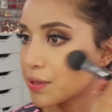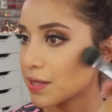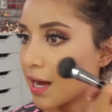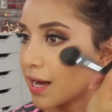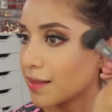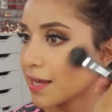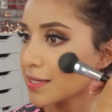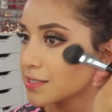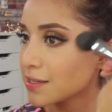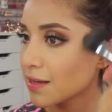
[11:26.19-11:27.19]
put the
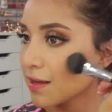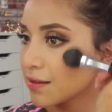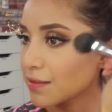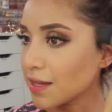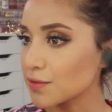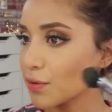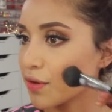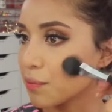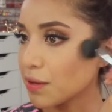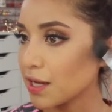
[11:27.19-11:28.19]
highlight, that's
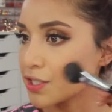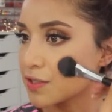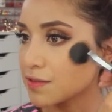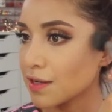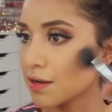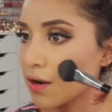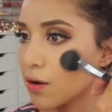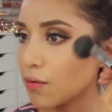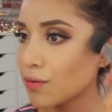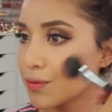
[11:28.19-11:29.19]
where the blush is going to
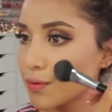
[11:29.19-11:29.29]
go.